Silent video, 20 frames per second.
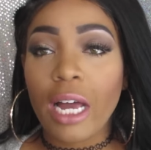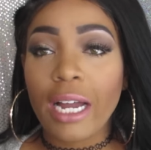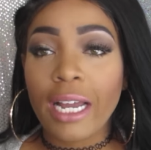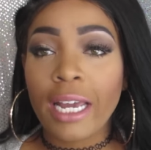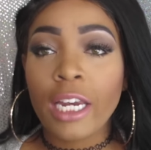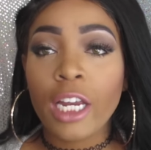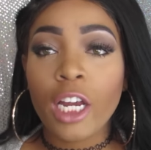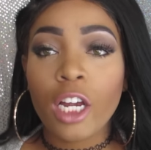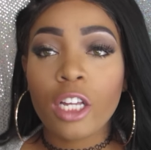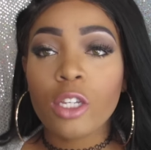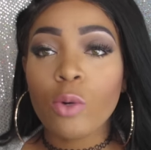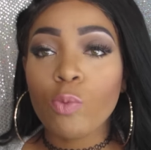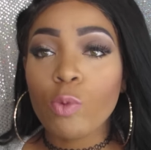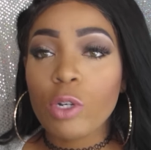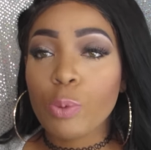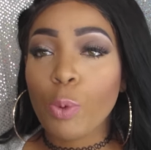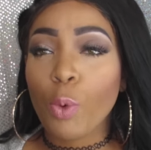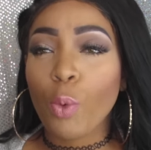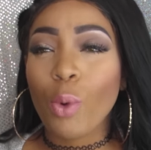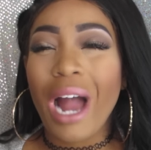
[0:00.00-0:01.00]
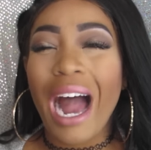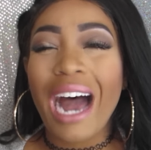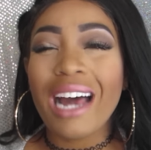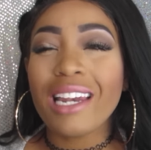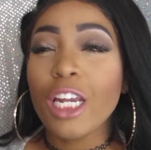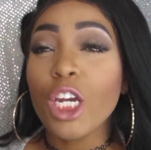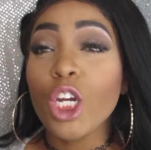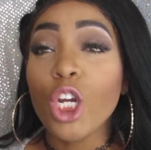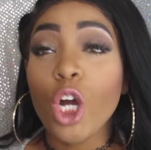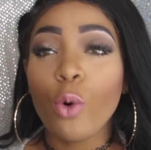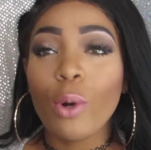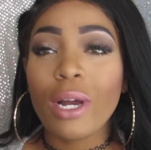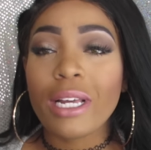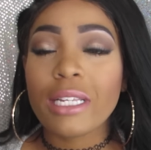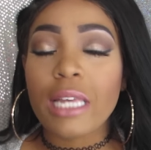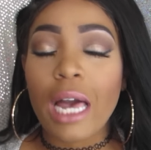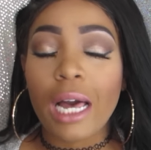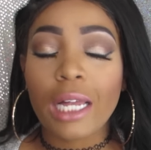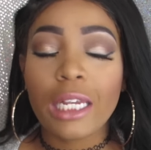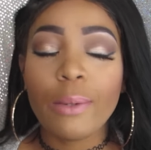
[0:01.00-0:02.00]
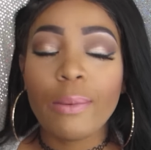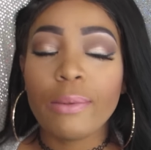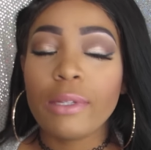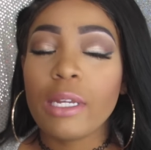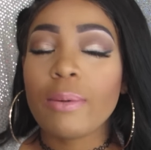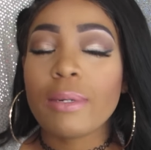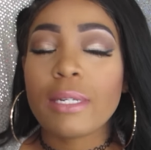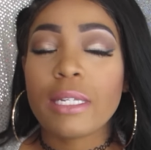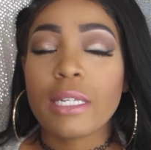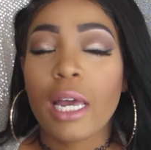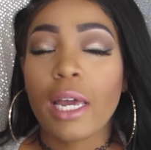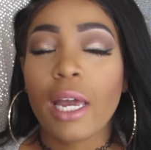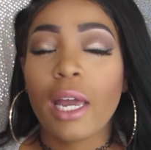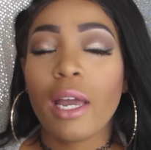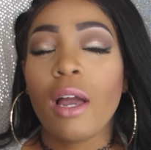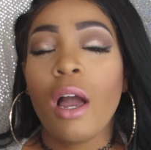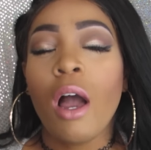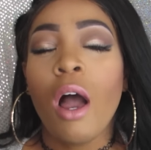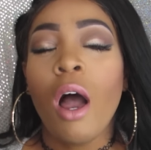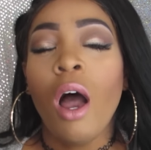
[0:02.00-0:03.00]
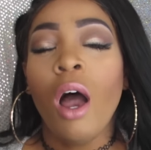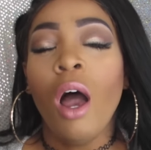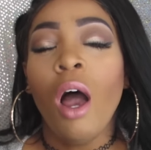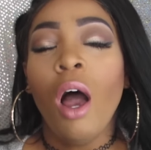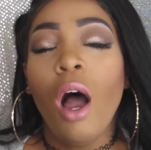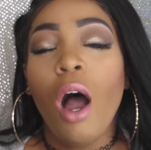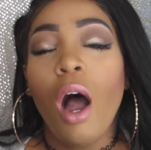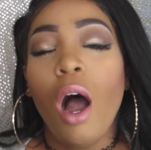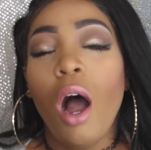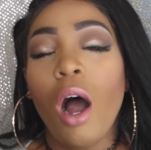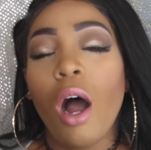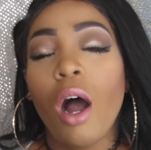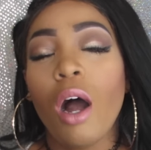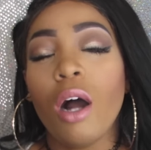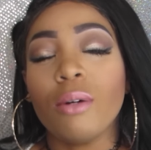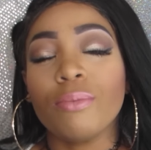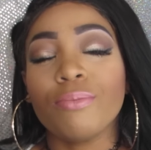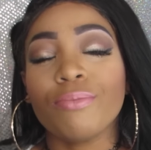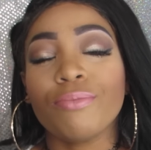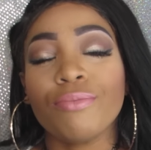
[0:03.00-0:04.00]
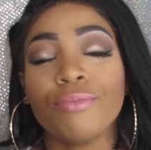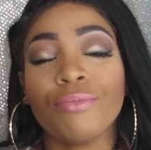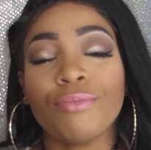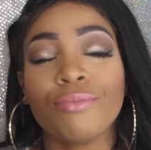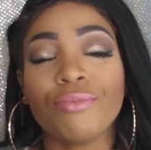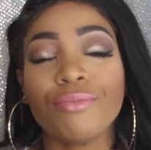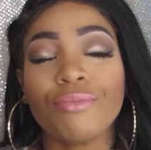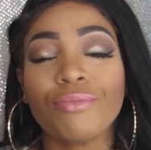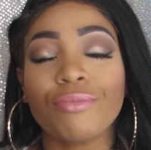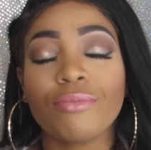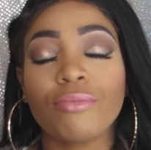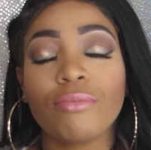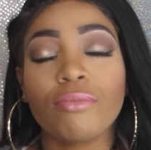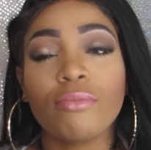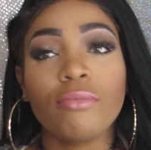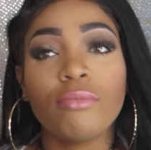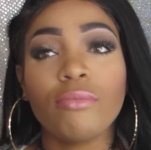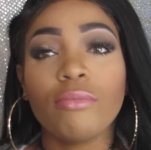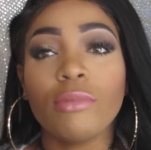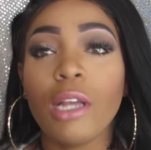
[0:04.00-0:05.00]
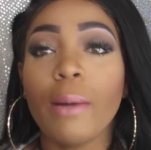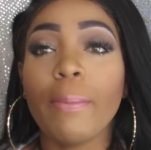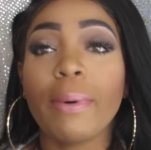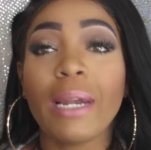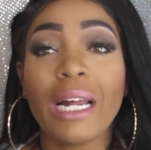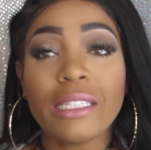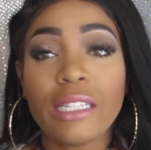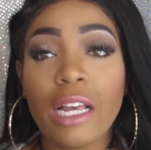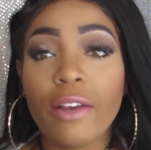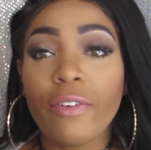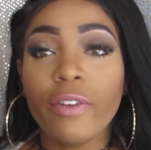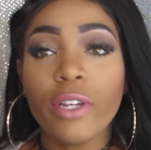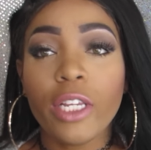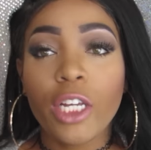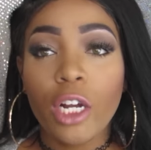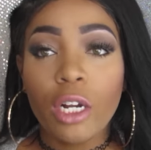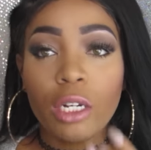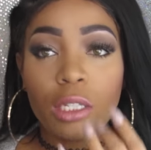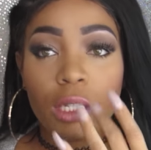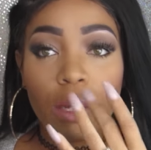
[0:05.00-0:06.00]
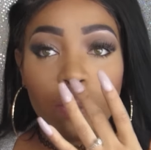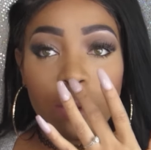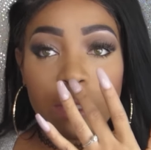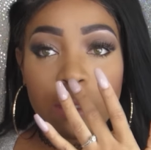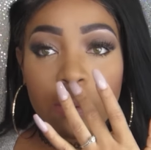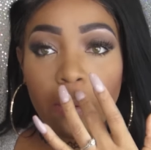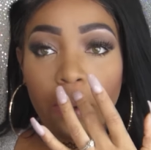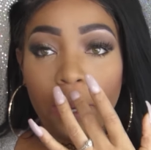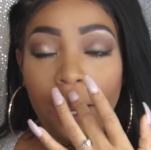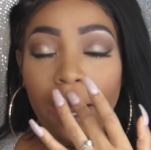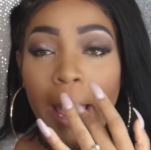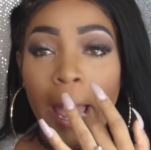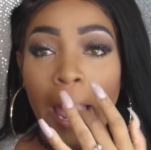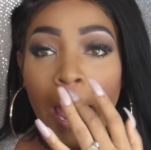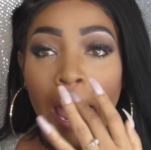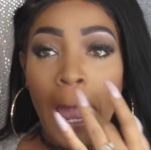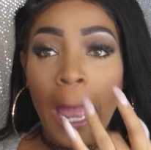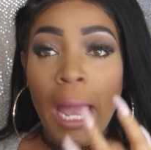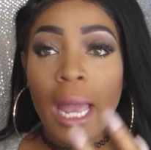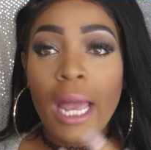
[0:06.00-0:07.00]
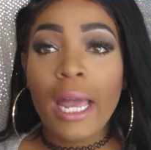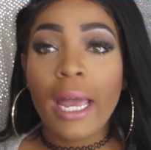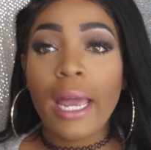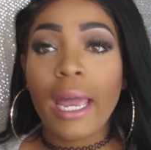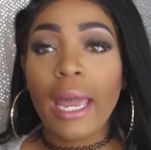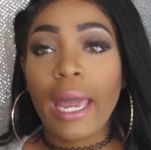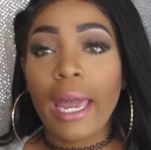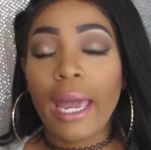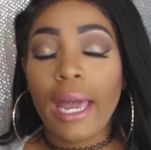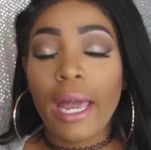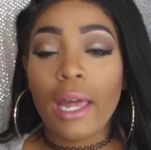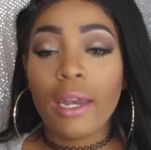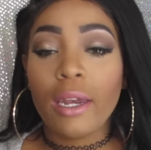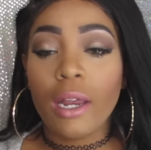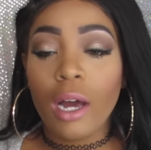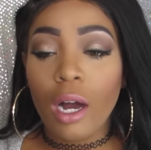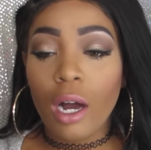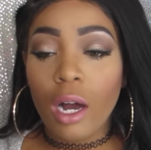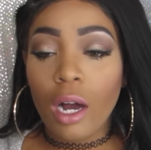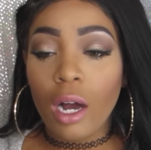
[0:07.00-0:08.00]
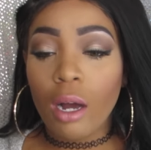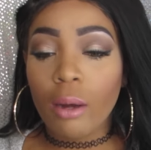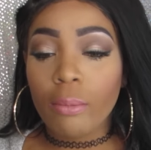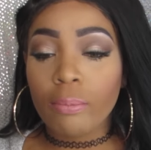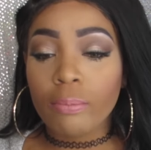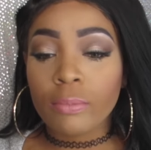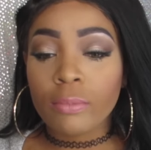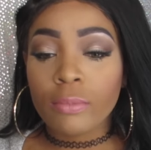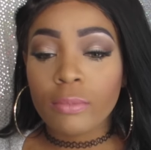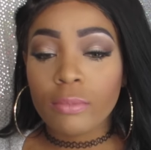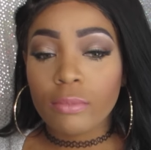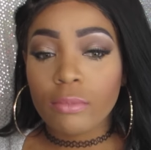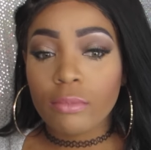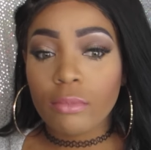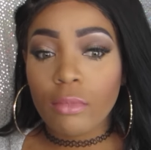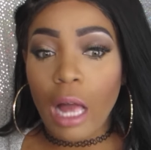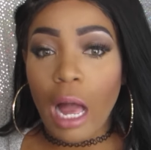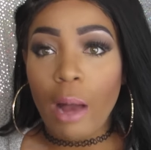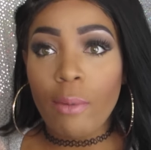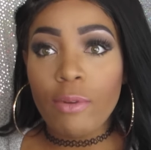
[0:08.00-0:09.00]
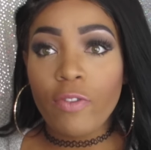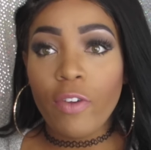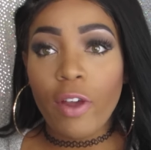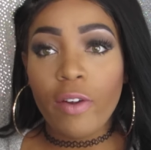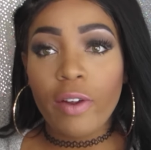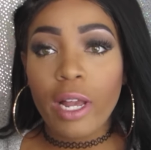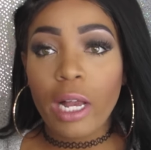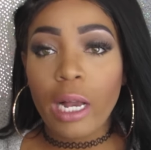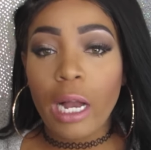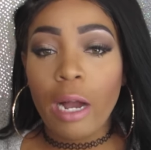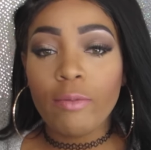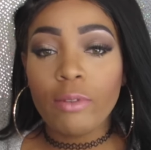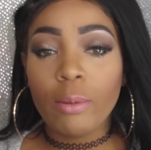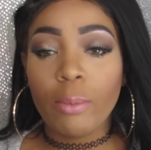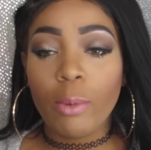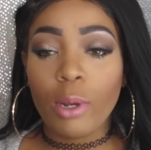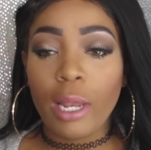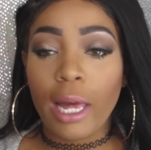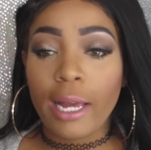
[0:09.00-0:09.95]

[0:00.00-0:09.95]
I could hear them whispering. I didn't know exactly what they were saying. But I definitely heard them whispering. And I was very uncomfortable.